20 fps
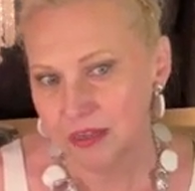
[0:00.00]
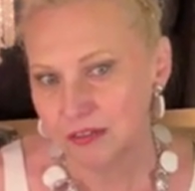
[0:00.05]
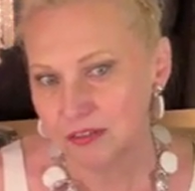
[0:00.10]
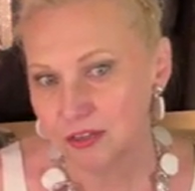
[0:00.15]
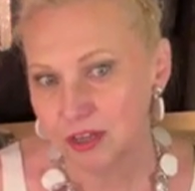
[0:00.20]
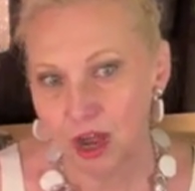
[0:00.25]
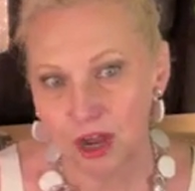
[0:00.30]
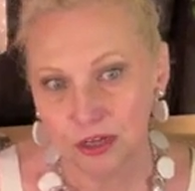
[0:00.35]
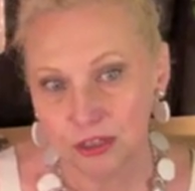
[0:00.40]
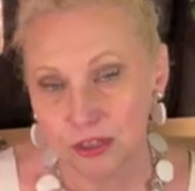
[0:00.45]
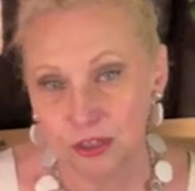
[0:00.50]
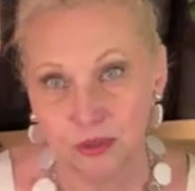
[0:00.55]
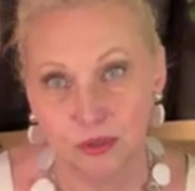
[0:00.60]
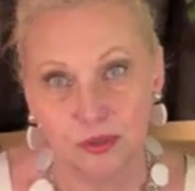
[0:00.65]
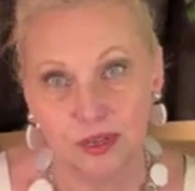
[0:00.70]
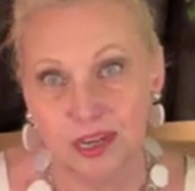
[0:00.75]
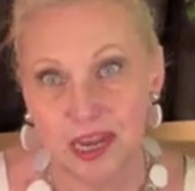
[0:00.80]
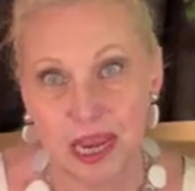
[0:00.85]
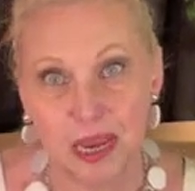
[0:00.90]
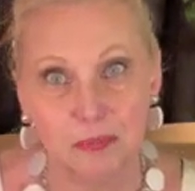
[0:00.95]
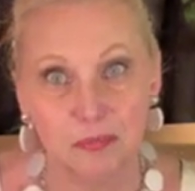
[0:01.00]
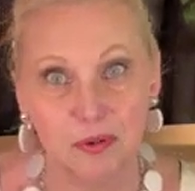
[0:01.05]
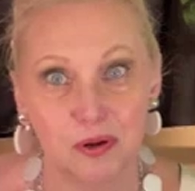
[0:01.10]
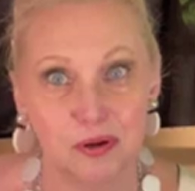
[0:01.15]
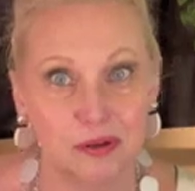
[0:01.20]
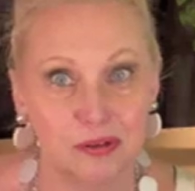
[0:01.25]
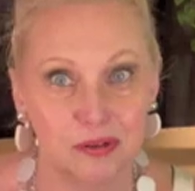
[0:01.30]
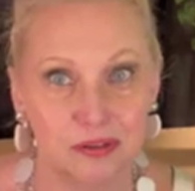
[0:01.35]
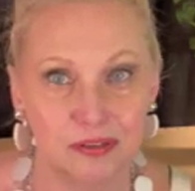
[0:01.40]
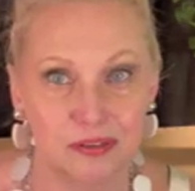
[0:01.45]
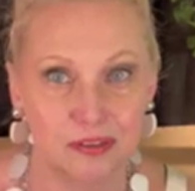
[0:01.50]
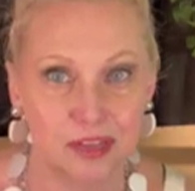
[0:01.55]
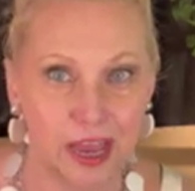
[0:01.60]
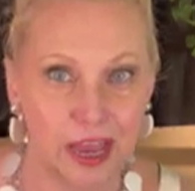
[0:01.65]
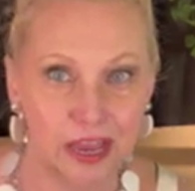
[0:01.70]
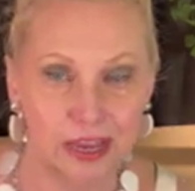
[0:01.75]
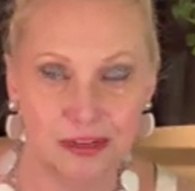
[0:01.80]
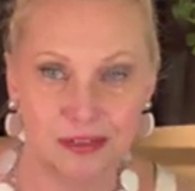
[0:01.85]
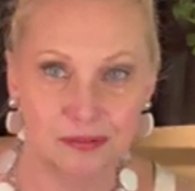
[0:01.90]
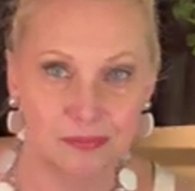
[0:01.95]
talk to a neighbor
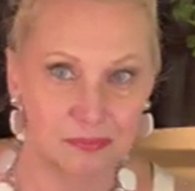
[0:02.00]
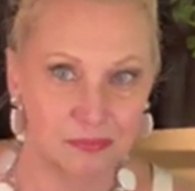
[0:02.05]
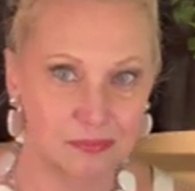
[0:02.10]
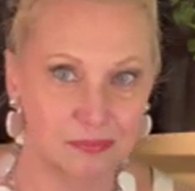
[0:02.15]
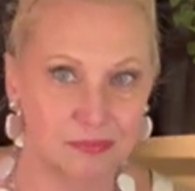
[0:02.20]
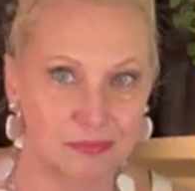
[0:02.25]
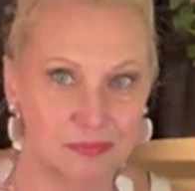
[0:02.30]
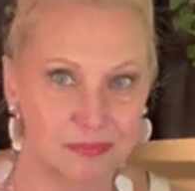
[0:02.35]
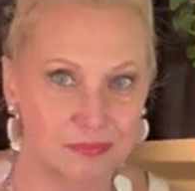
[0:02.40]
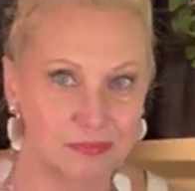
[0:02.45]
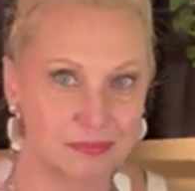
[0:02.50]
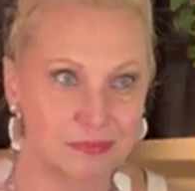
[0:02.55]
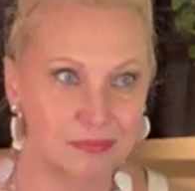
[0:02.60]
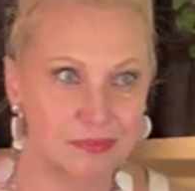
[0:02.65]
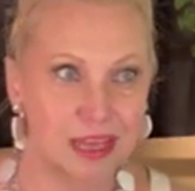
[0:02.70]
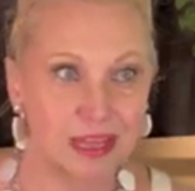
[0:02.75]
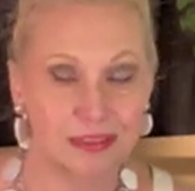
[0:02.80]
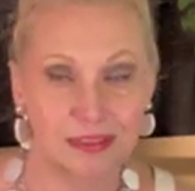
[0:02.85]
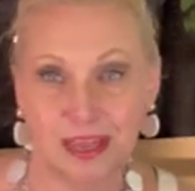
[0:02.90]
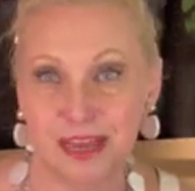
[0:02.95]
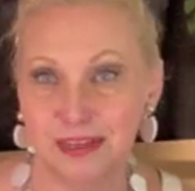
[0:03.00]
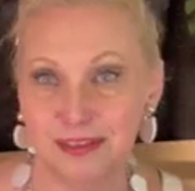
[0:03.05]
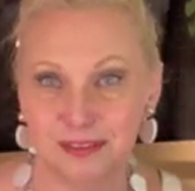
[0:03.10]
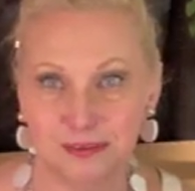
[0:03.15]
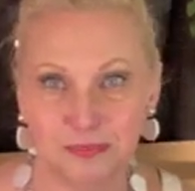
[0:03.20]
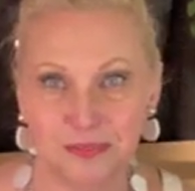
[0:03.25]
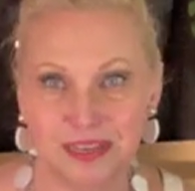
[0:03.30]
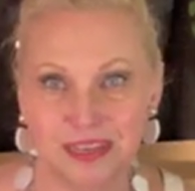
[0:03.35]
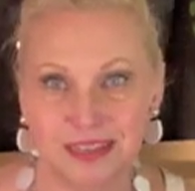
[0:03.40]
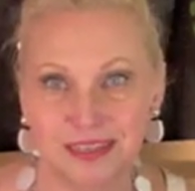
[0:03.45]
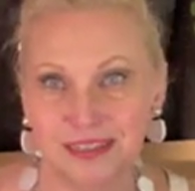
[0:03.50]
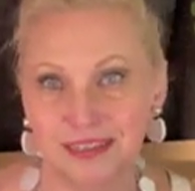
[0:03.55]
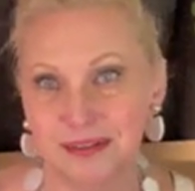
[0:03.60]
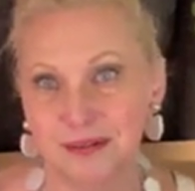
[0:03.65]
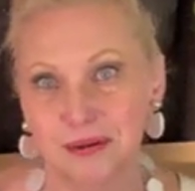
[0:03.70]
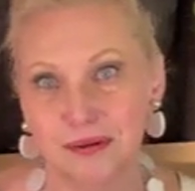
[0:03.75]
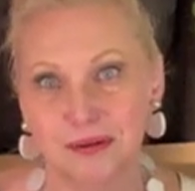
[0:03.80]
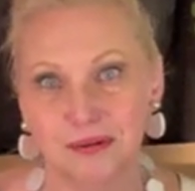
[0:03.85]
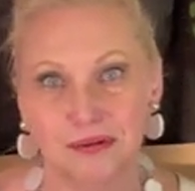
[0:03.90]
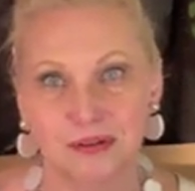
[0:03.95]
that likes me, you
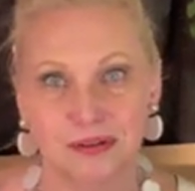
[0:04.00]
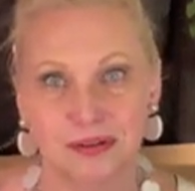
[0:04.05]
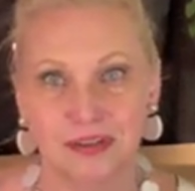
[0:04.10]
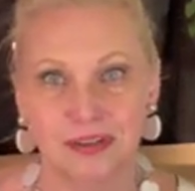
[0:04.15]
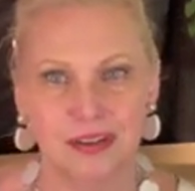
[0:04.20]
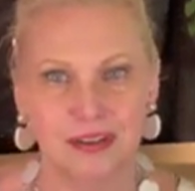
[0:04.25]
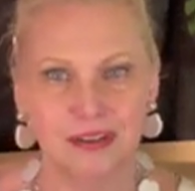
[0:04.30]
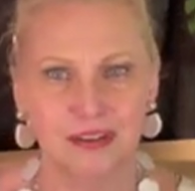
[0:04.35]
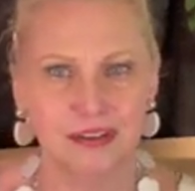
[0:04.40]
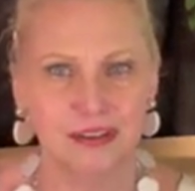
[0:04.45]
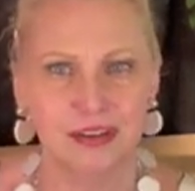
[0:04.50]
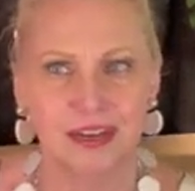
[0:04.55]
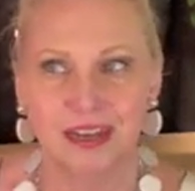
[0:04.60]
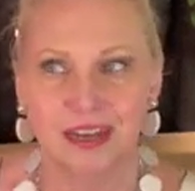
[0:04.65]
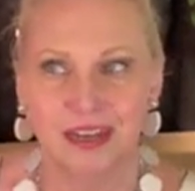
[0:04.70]
know, or